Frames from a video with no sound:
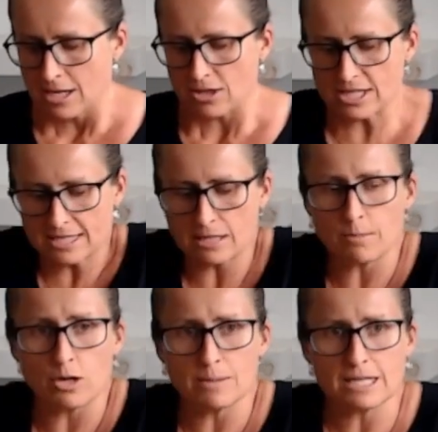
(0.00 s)
This in the
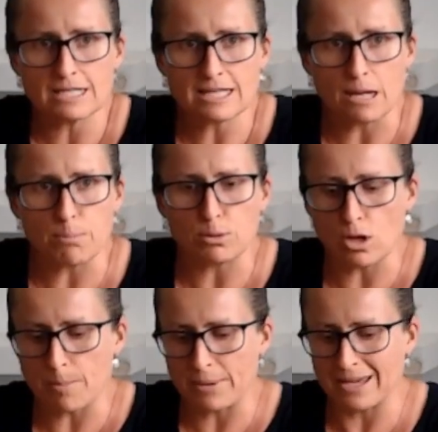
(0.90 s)
moment is going to
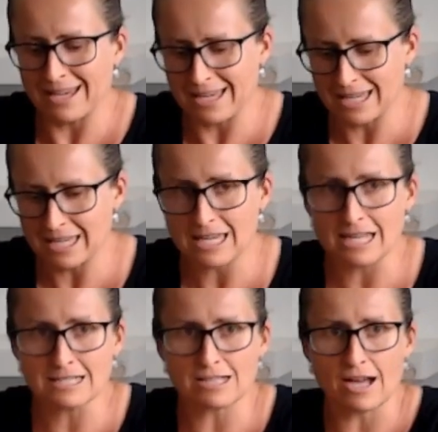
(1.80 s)
plop
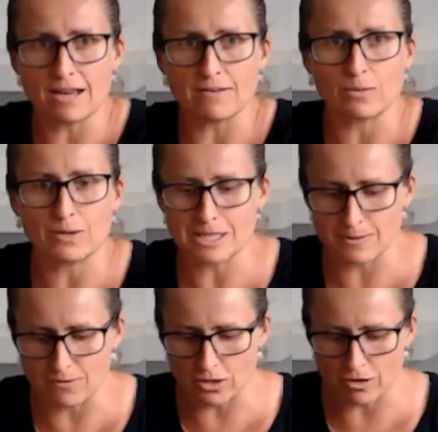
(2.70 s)
inside of it once
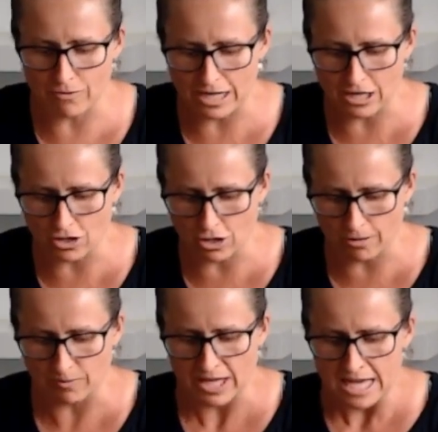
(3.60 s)
we've got it ready to go.
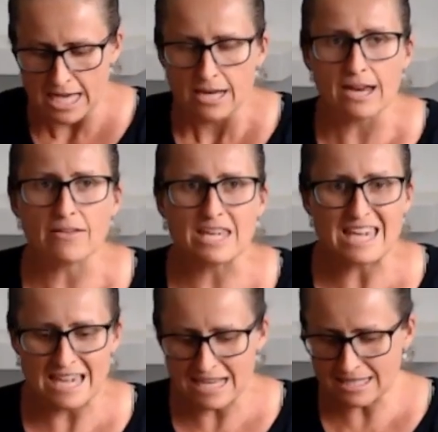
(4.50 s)
Now the
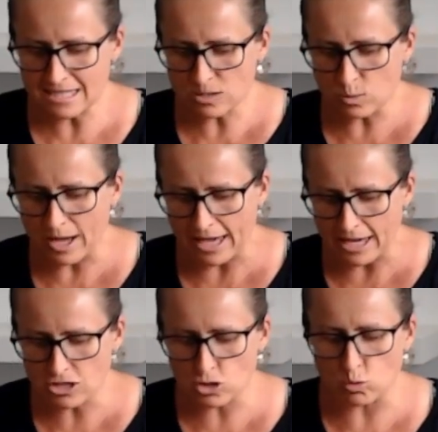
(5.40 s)
easiest
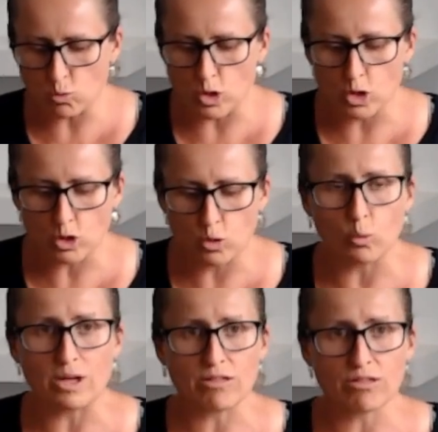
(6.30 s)
way to work
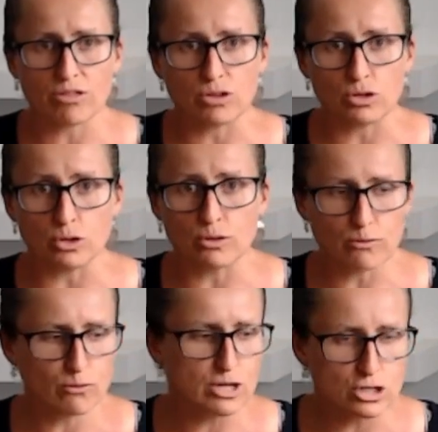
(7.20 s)
with
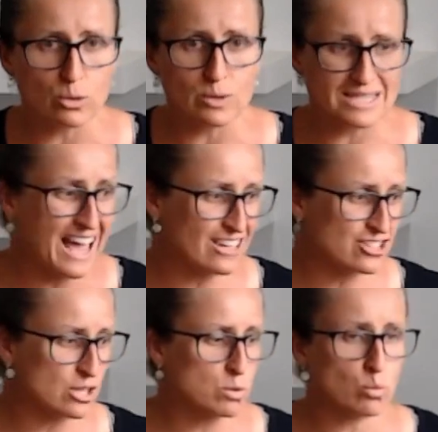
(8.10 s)
gluten-free dough is
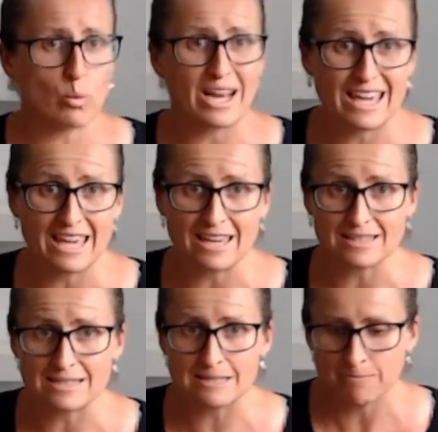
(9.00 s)
actually with wet
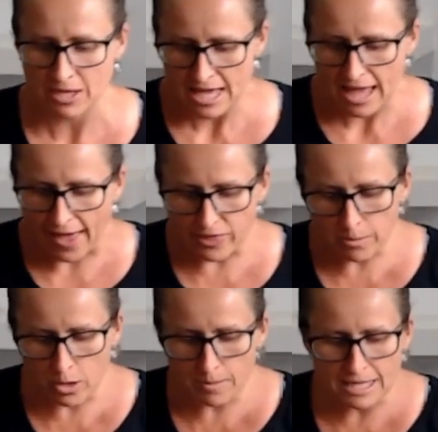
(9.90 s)
hands. At the
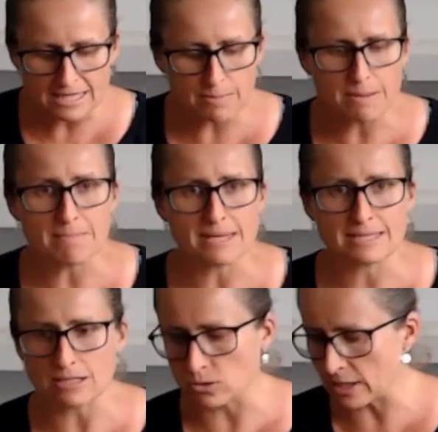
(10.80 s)
moment, it's a bit
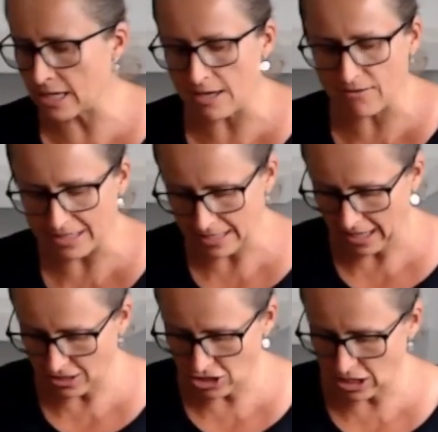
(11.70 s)
messy looking. If I
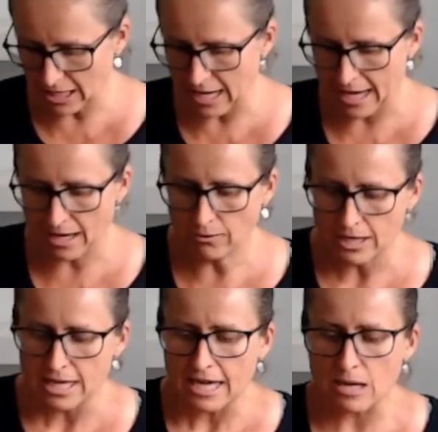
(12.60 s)
touch it now,
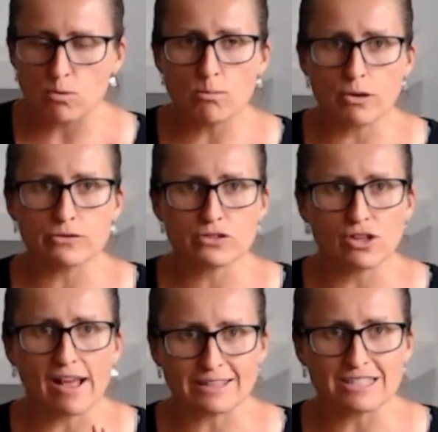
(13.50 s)
it will most
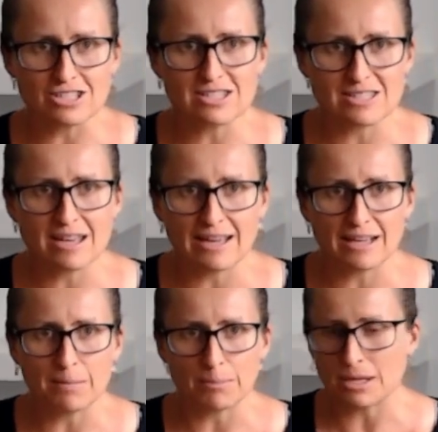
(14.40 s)
likely just tack
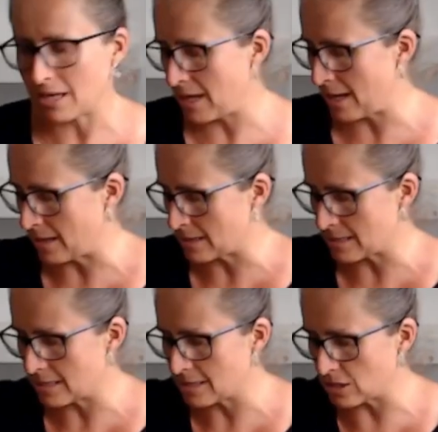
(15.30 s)
up my
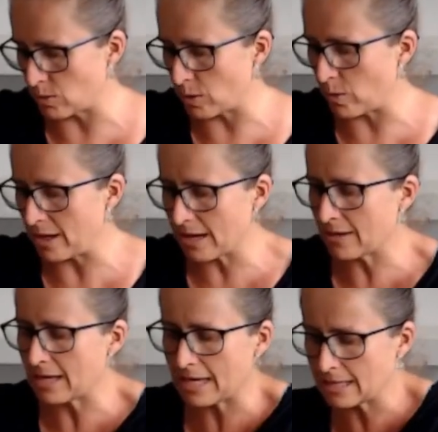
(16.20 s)
hands. So we wet our
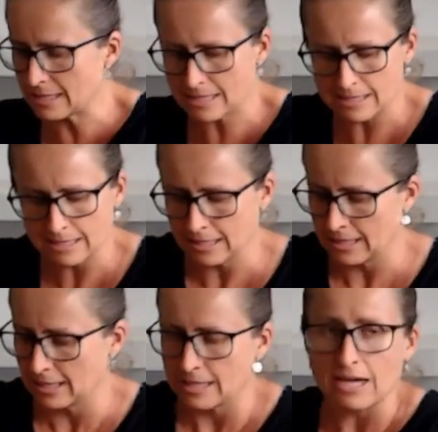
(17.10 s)
hands,
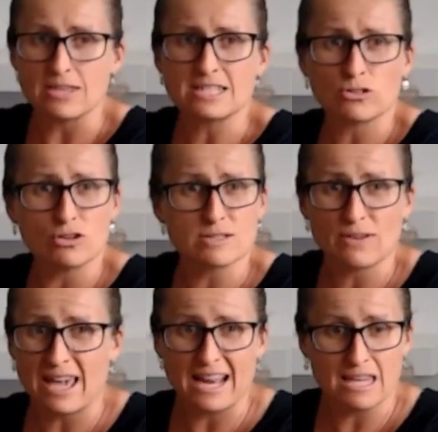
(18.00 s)
and this goes for
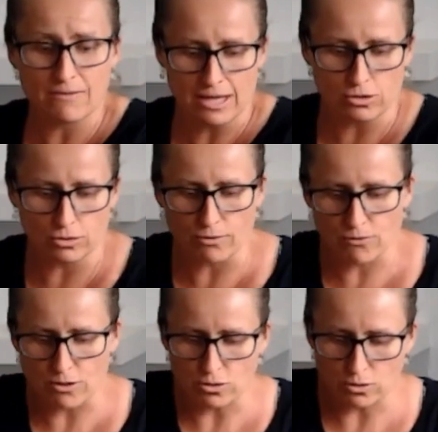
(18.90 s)
any of our
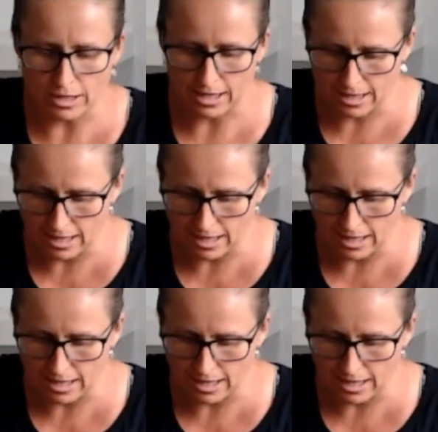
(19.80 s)
gluten-free cooking.